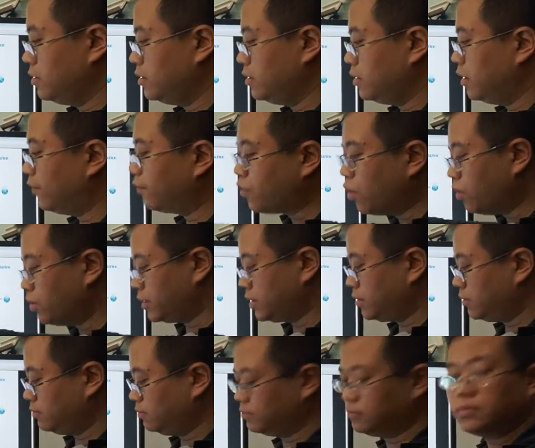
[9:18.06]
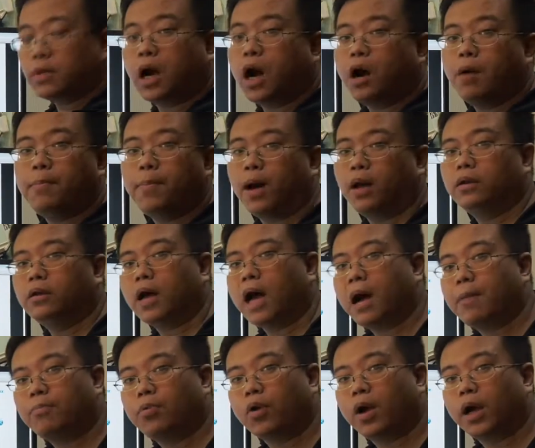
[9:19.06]
Of course, how about the
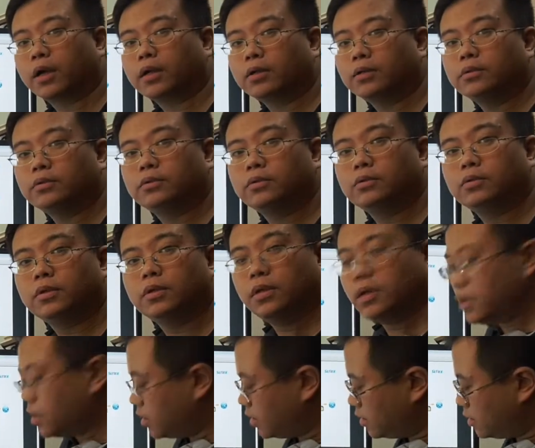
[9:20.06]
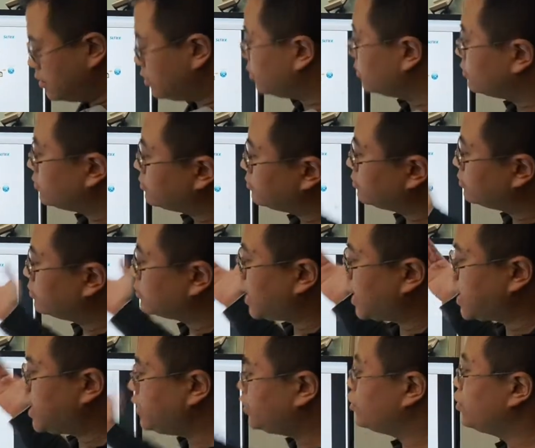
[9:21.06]
hot rock?
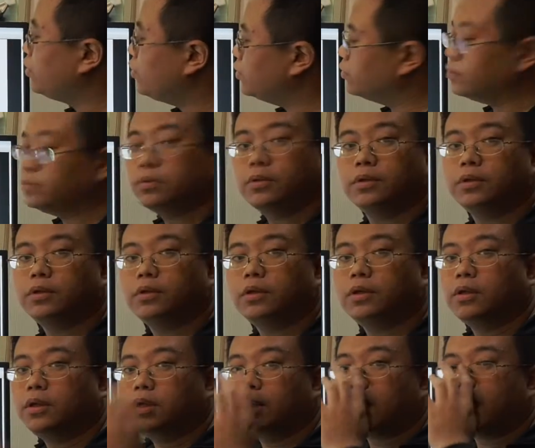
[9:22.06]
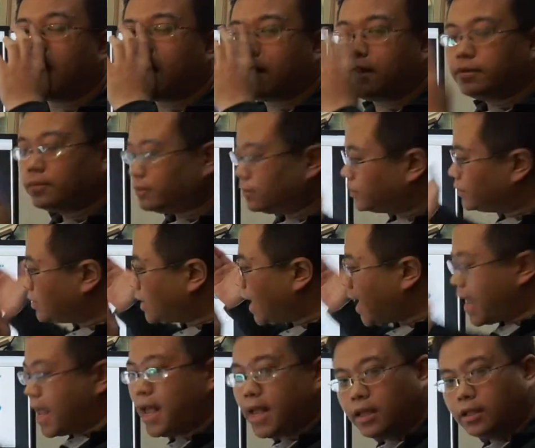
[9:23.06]
I can show you.
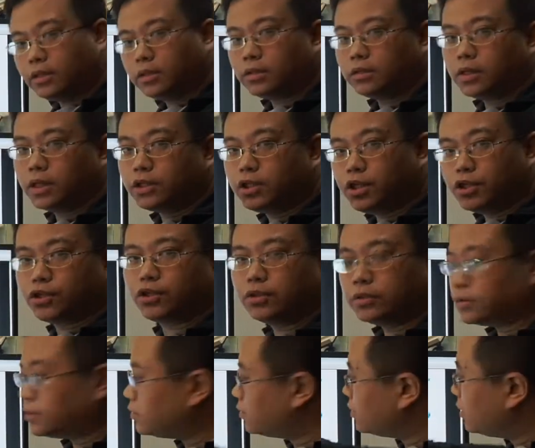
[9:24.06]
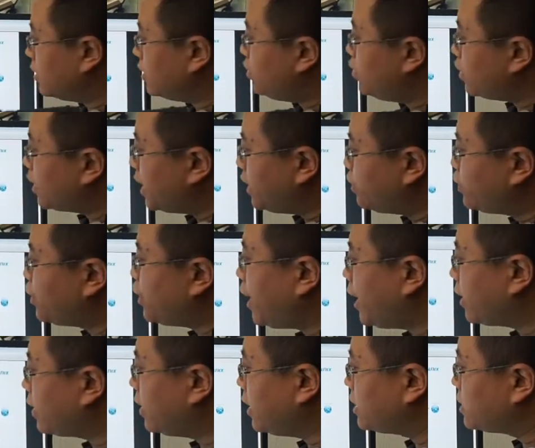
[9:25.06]
And in addition, you can
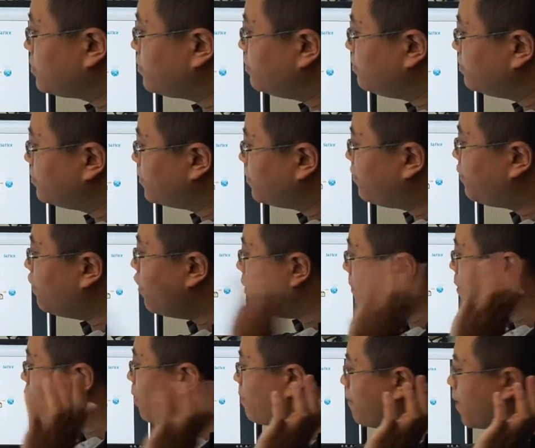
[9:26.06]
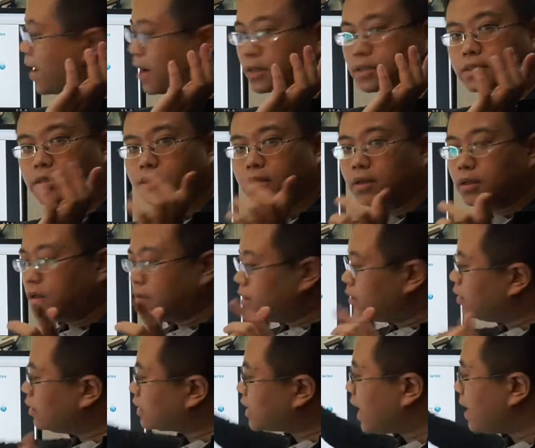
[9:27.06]
check this 4-port box,
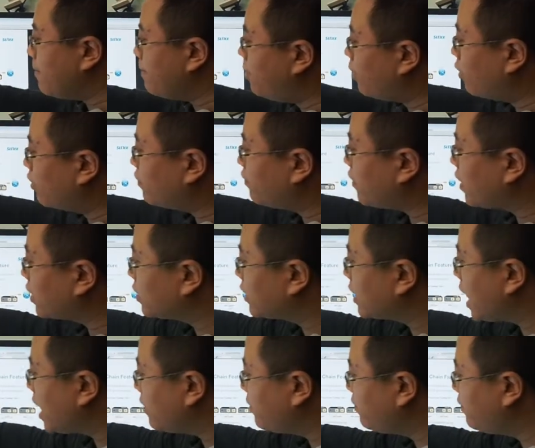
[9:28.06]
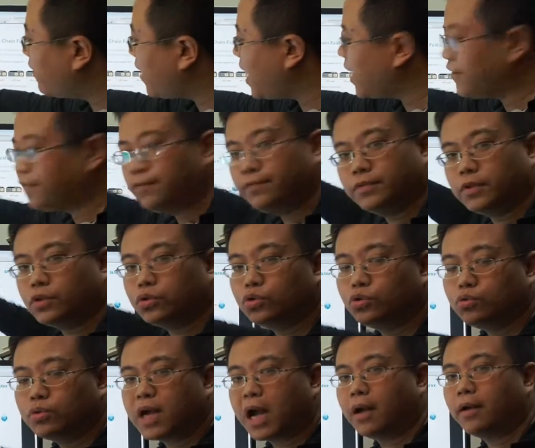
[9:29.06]
the COM port from COM 5
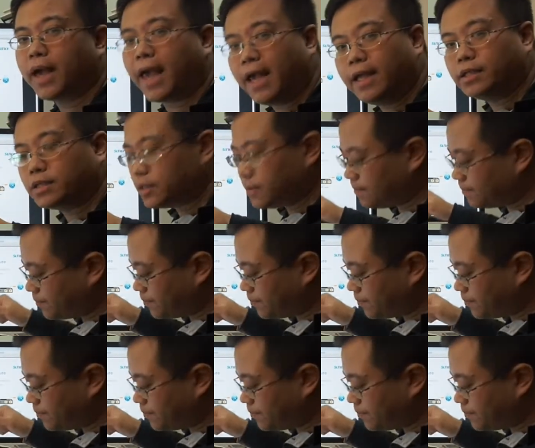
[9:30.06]
to COM 8.